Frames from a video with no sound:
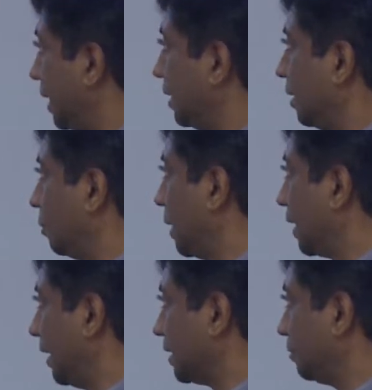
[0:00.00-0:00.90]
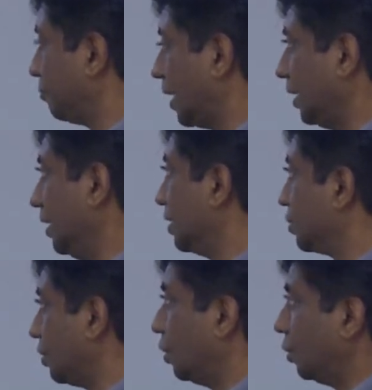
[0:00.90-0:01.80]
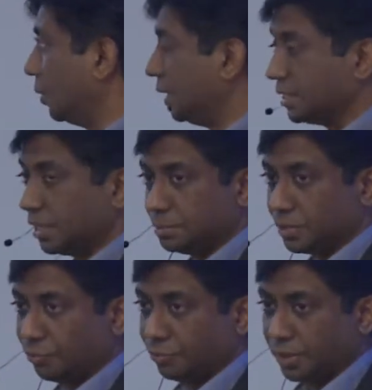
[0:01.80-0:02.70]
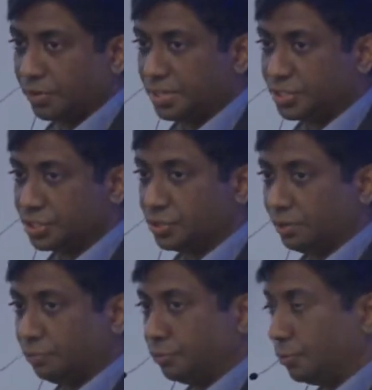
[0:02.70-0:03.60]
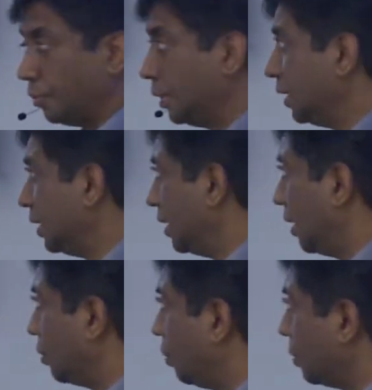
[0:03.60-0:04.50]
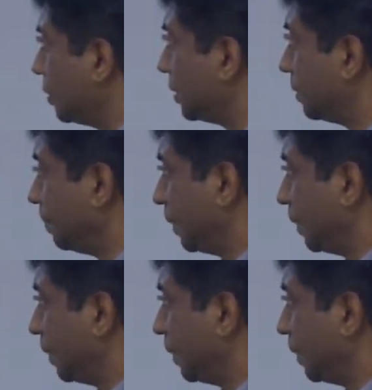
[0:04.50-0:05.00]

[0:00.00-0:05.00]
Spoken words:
Like here, we are classifying yes or no in terms of registering for a course.